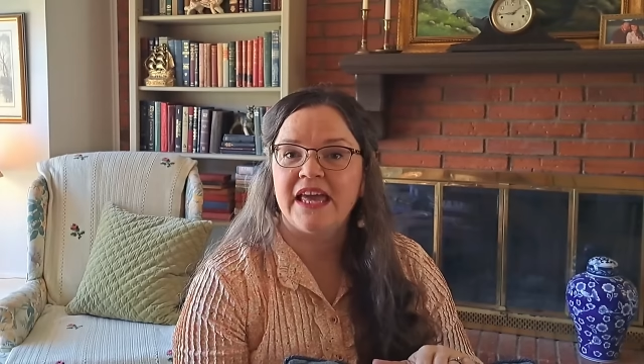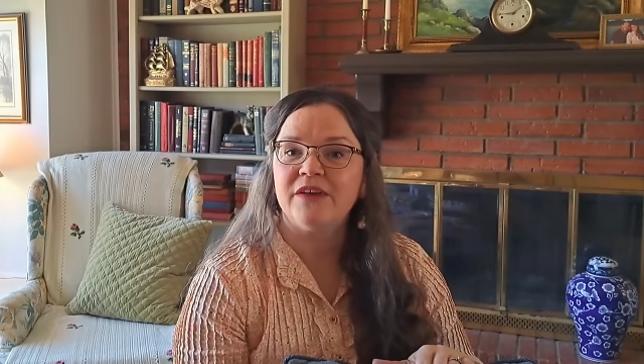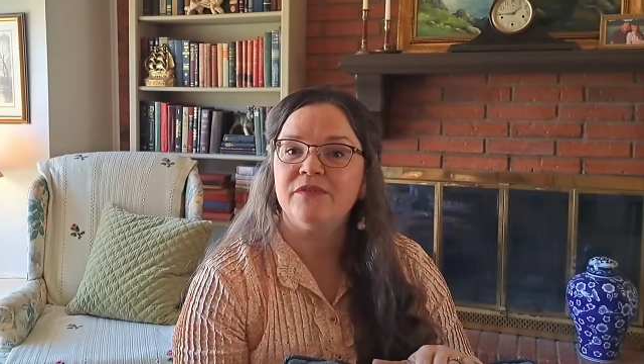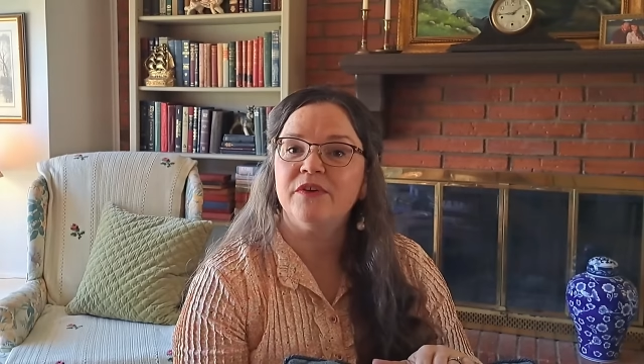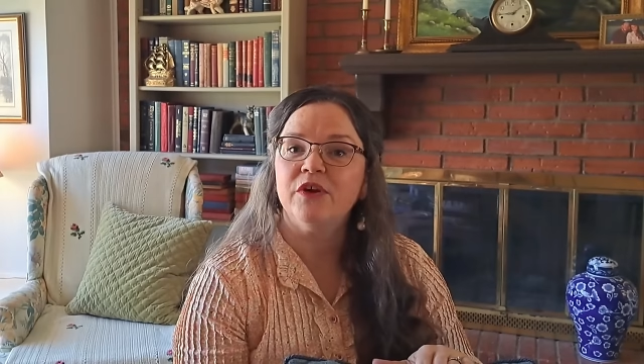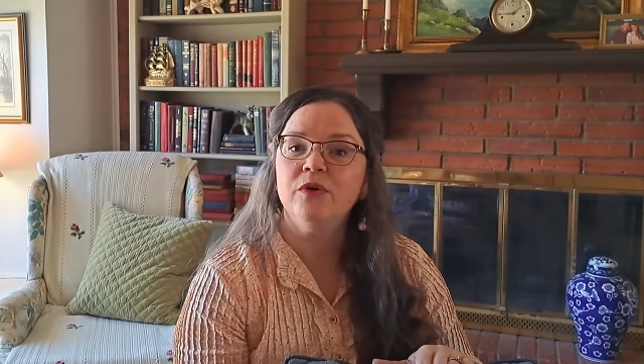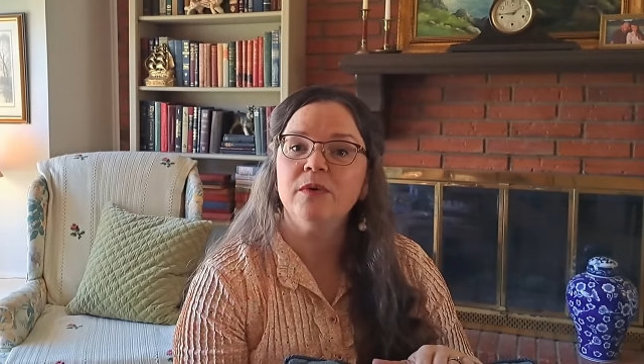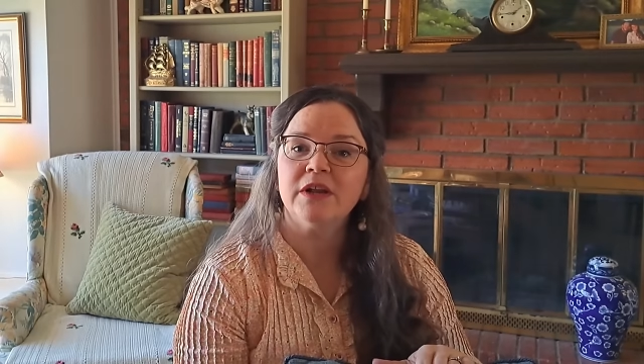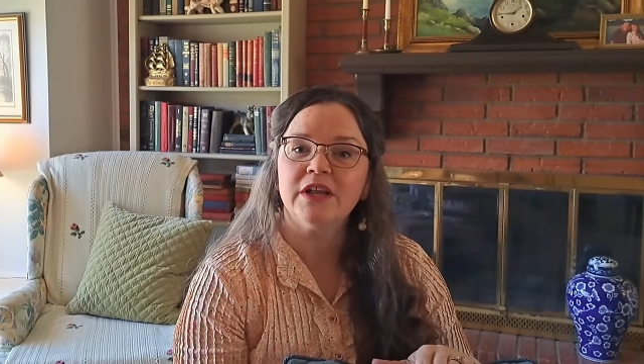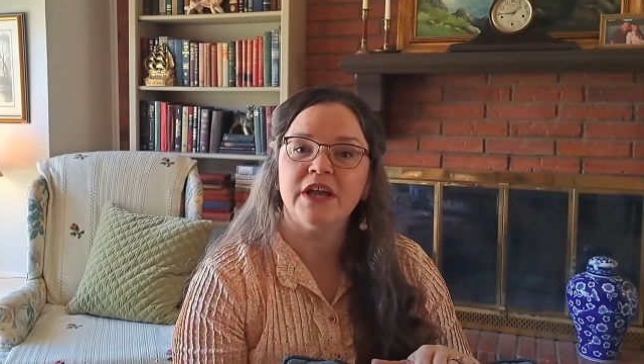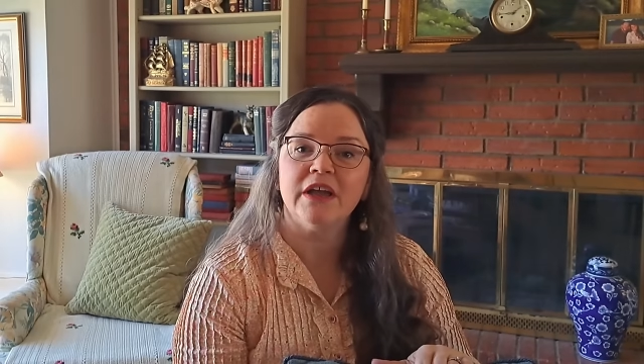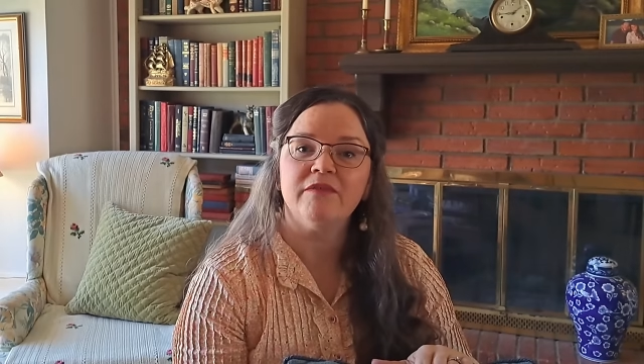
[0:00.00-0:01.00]
If you are
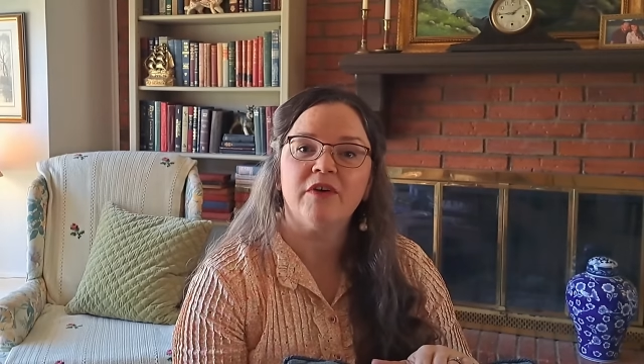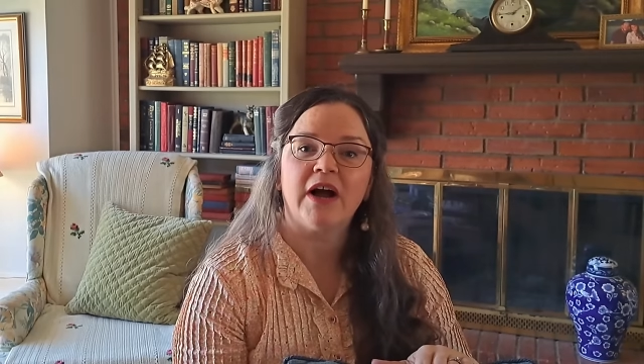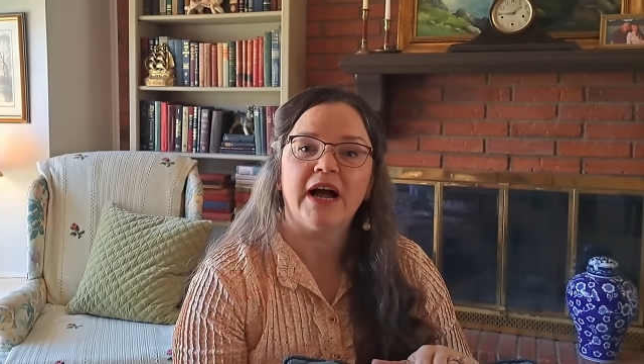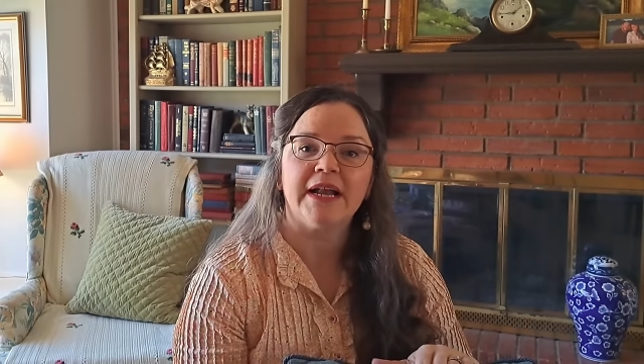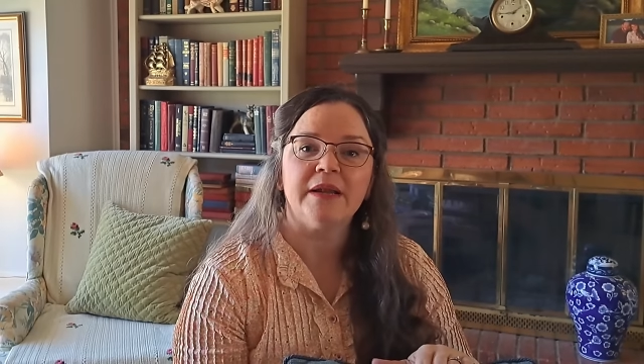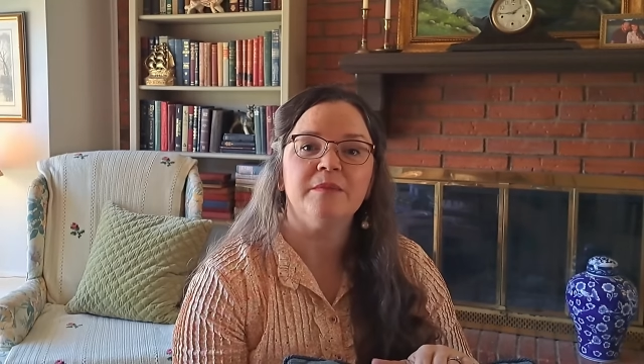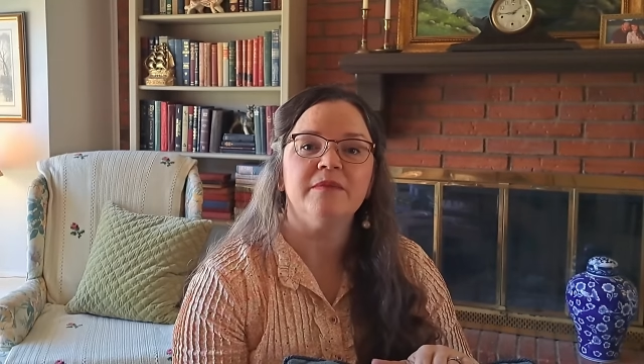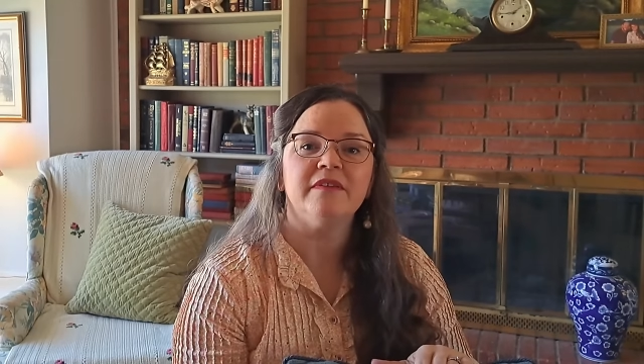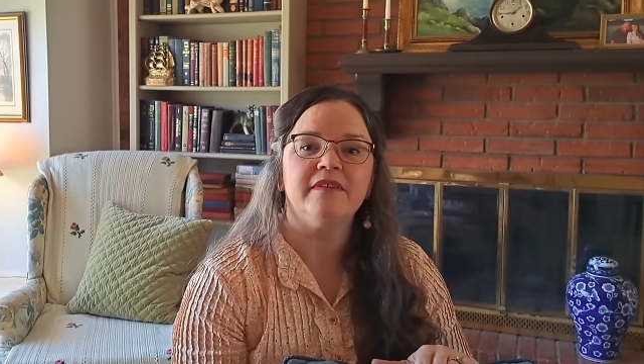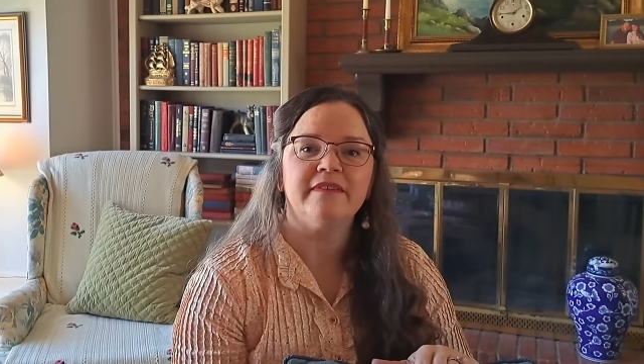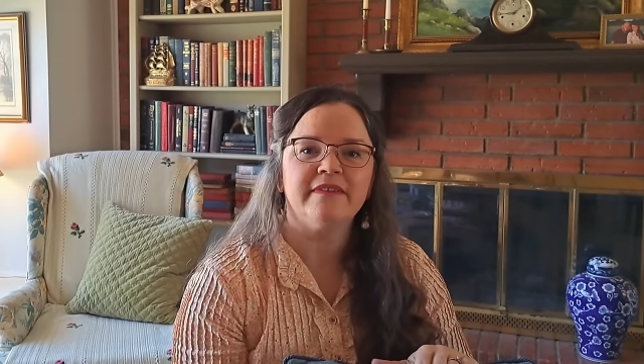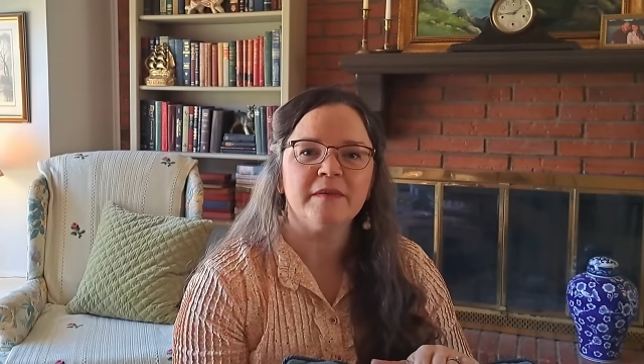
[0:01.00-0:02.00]
looking for items
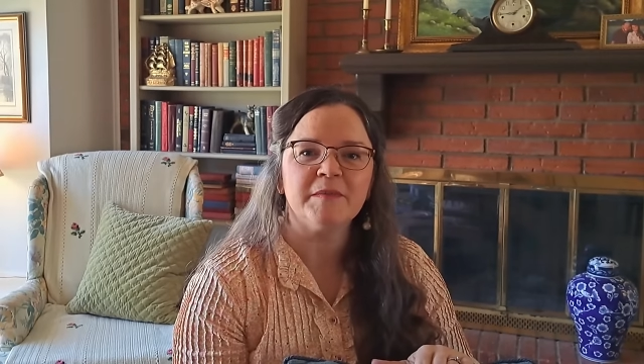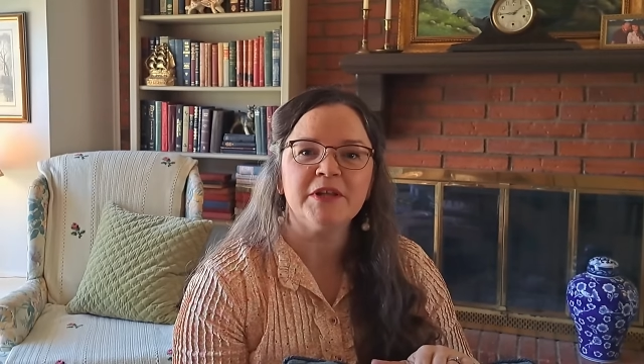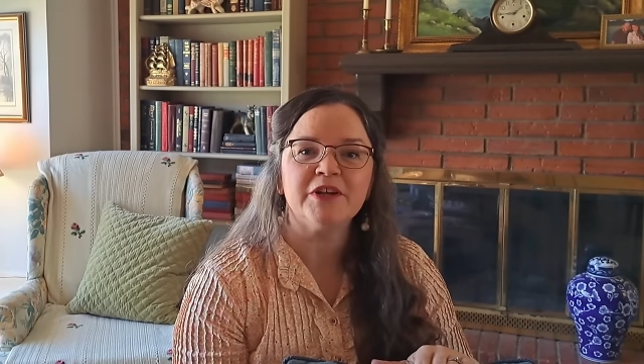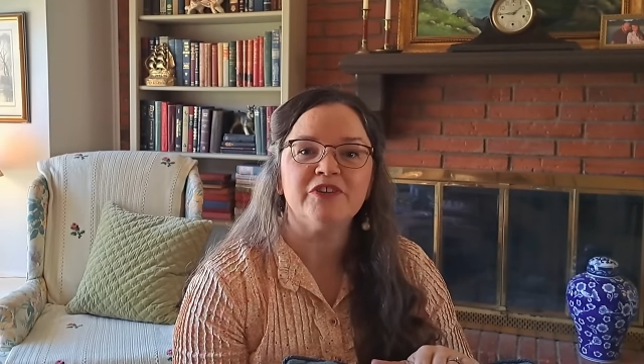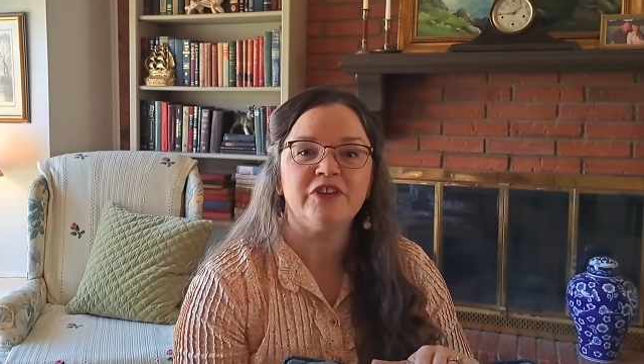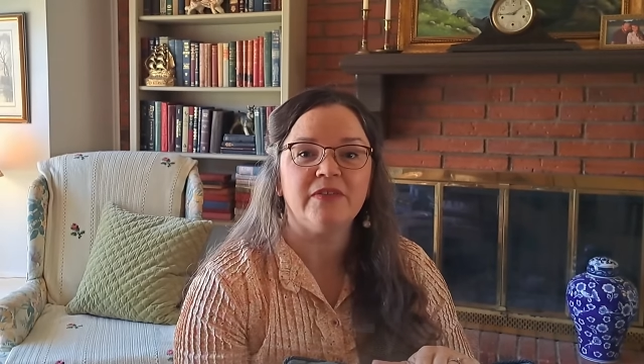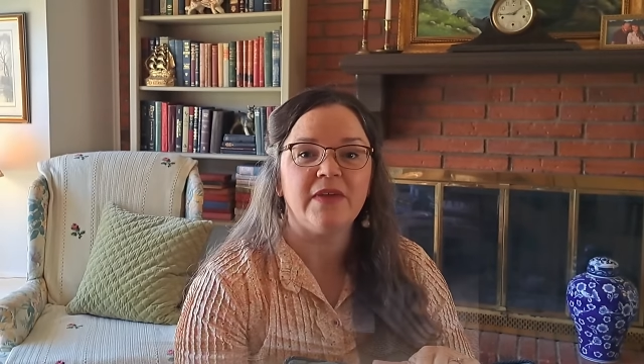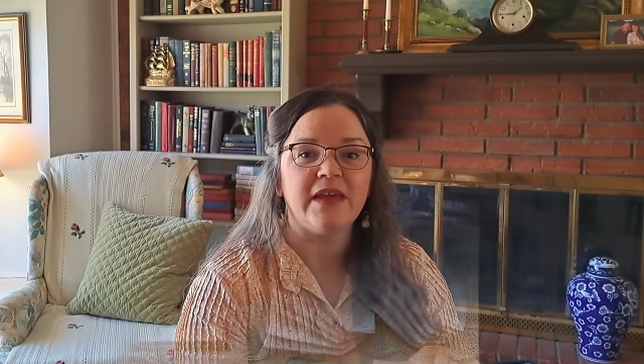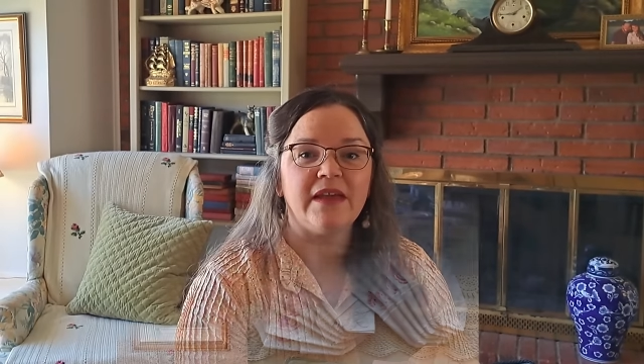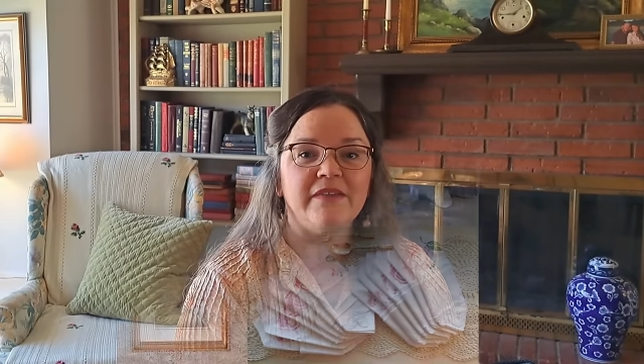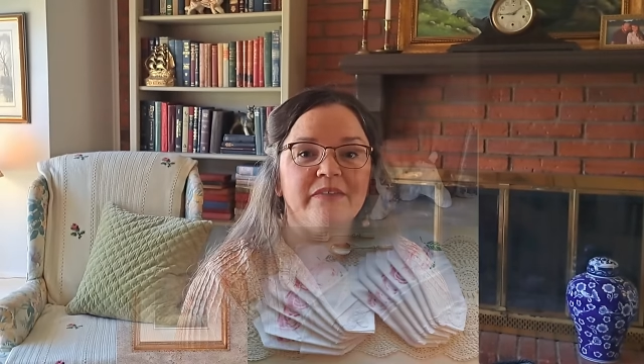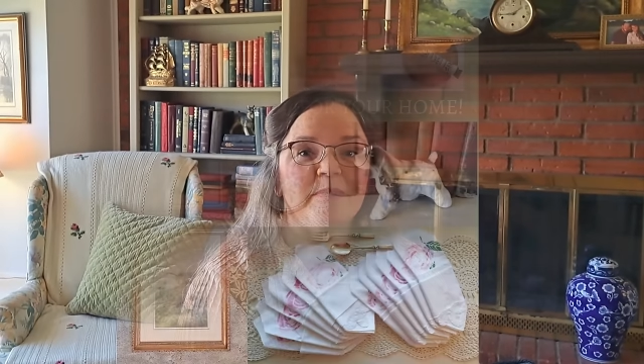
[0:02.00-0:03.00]
similar to these,